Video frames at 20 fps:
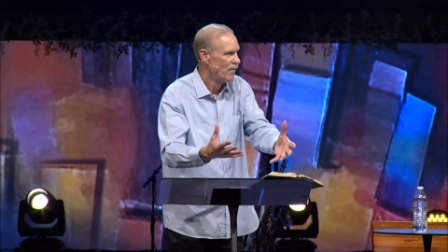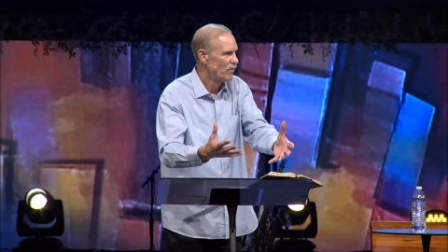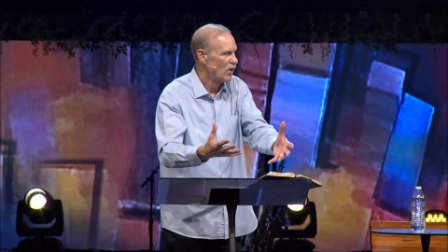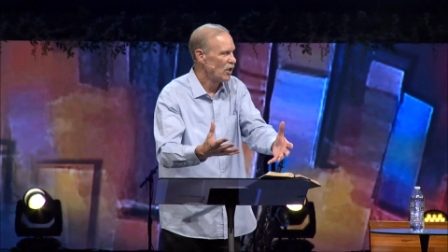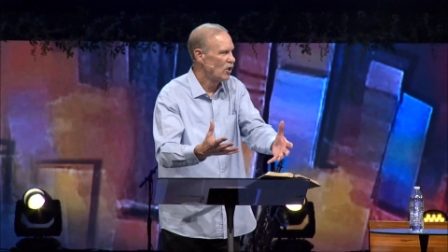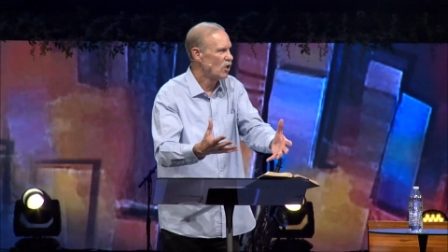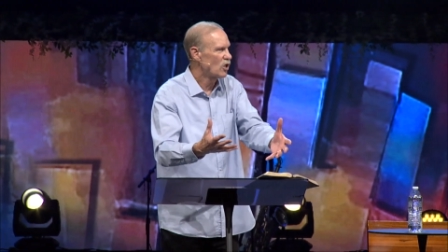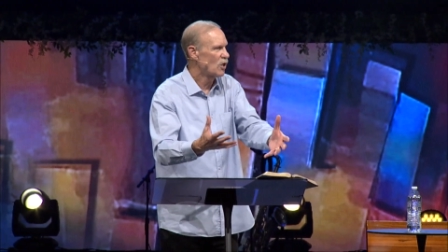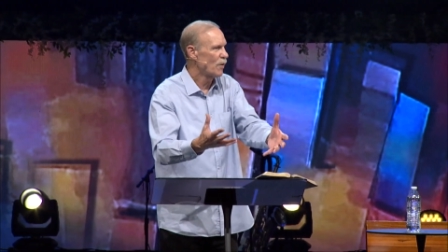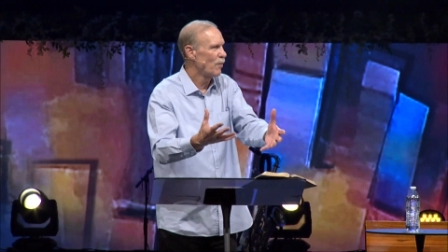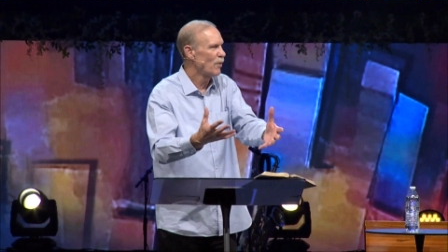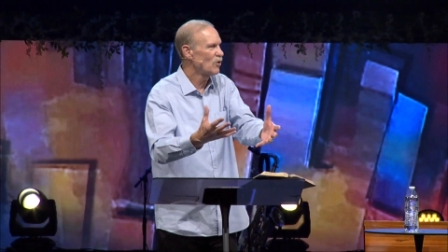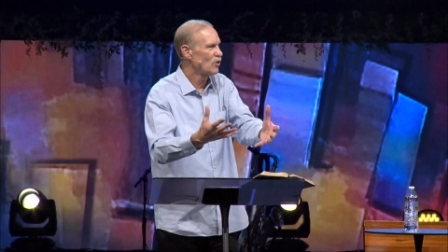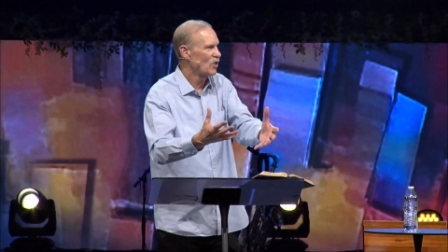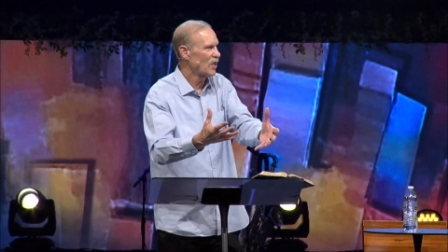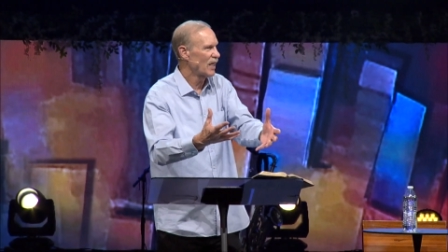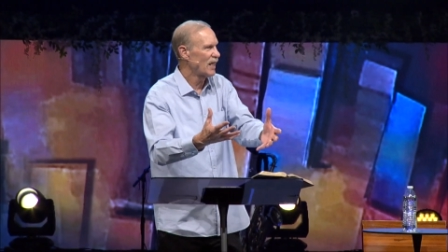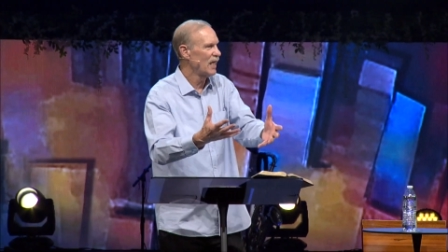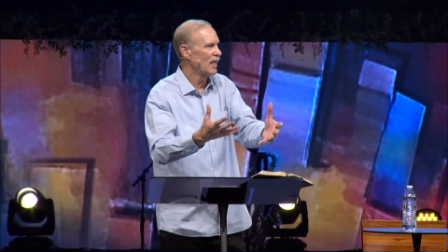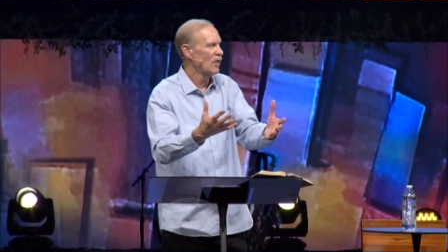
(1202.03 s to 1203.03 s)
that you're
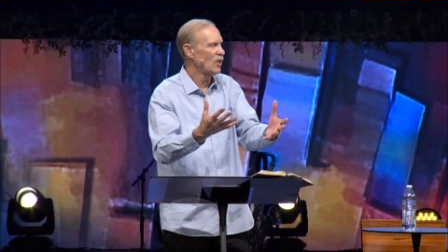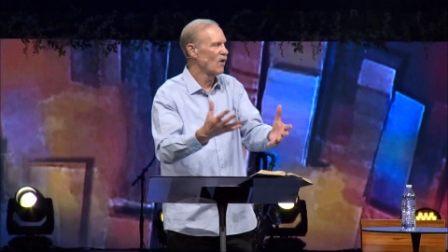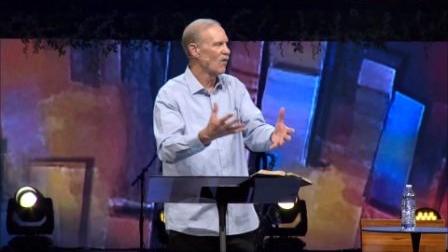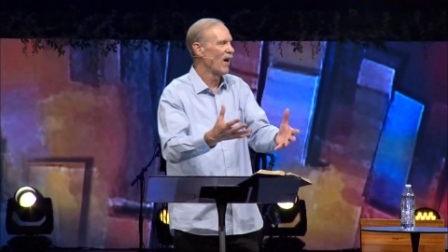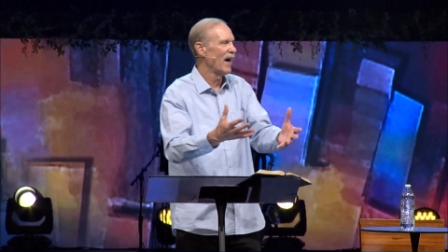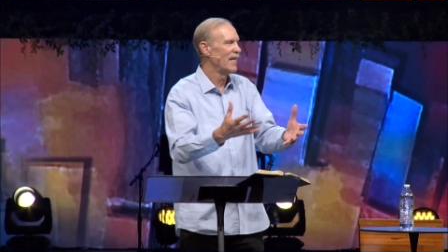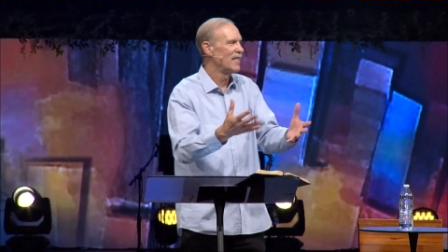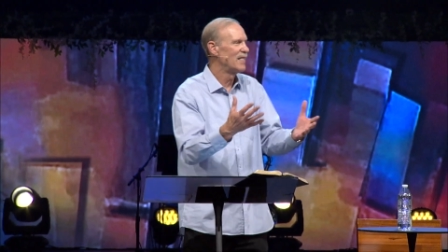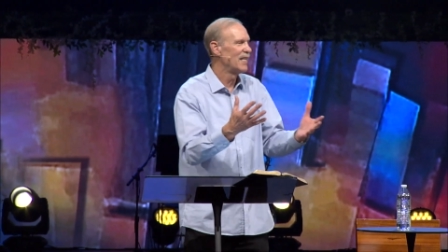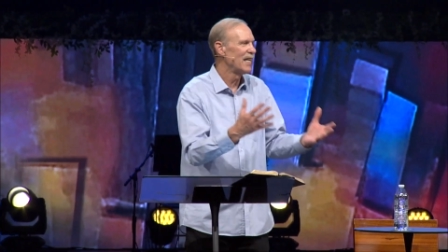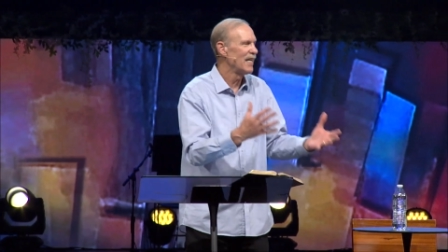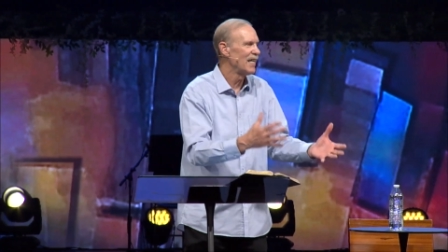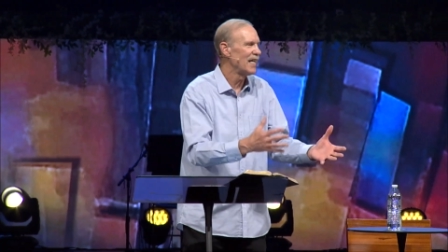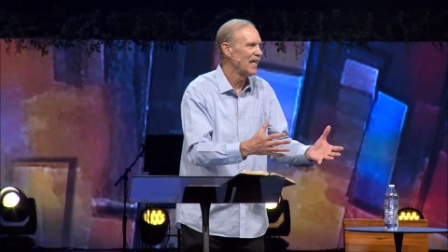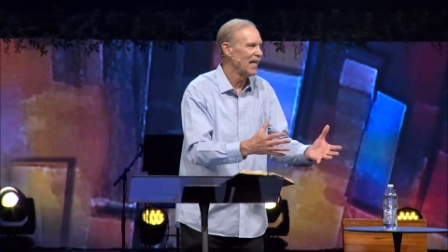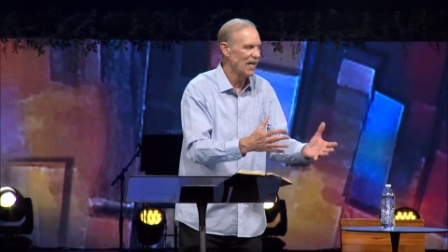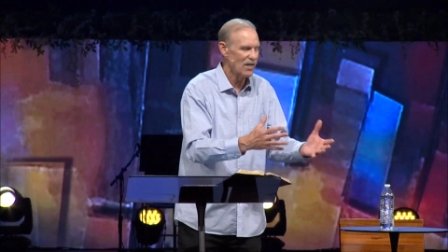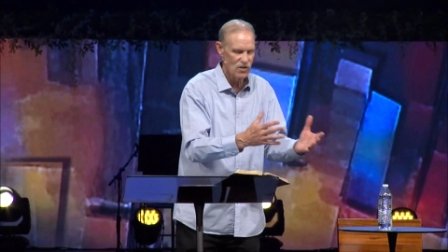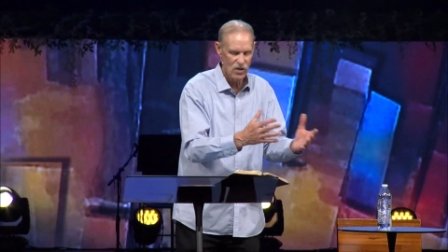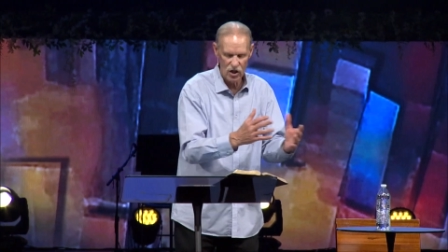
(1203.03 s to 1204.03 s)
supposed to get your
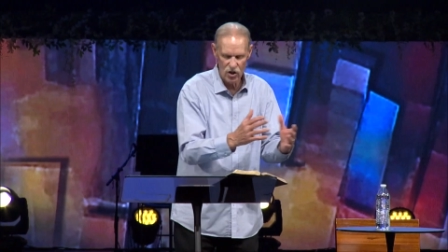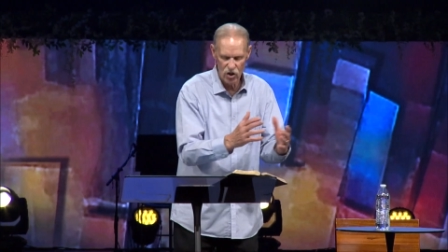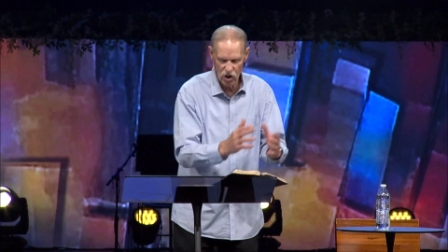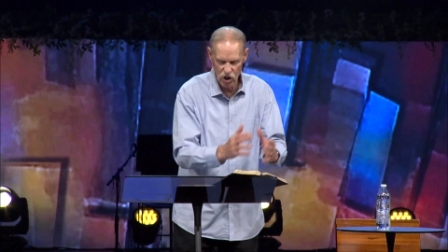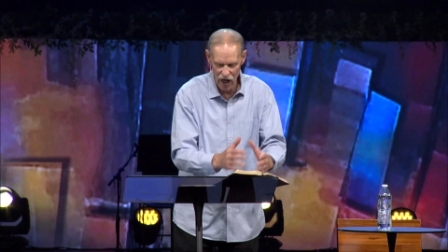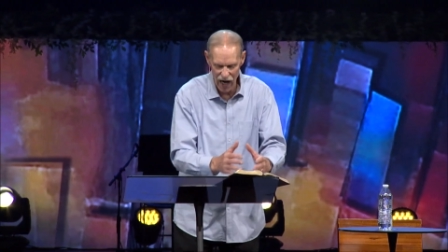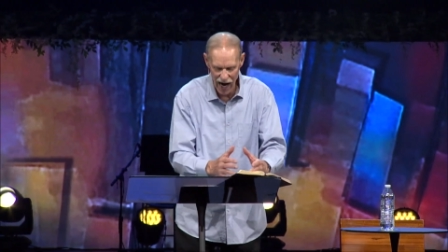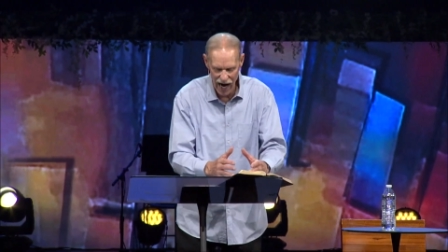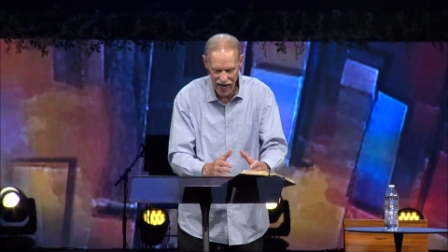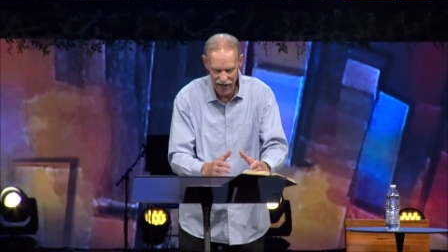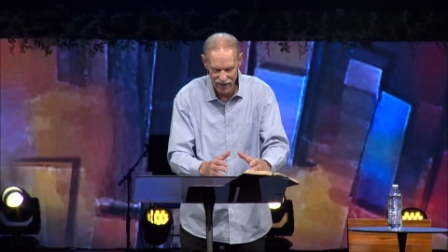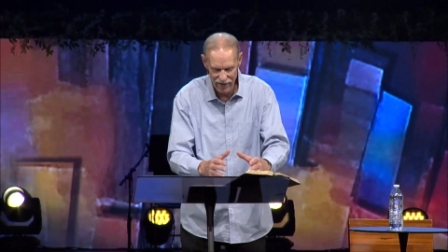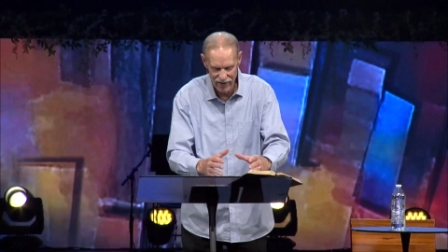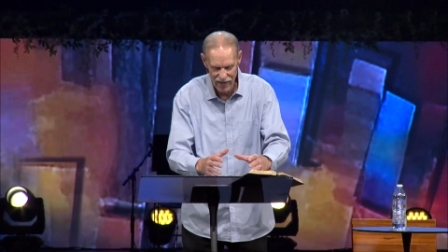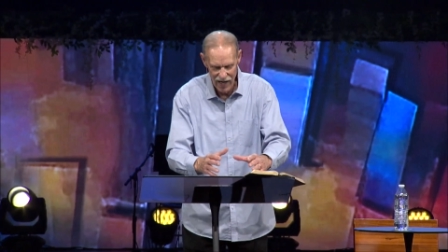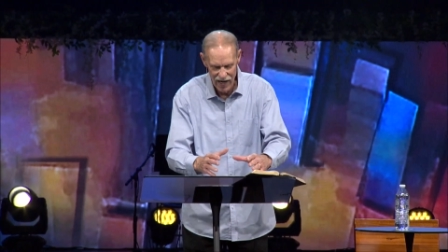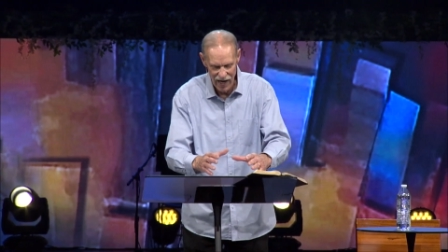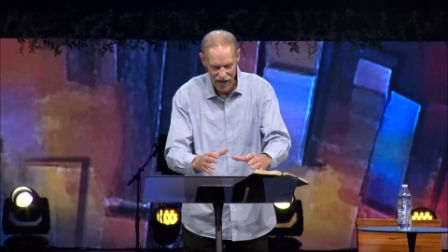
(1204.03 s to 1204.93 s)
identity as a child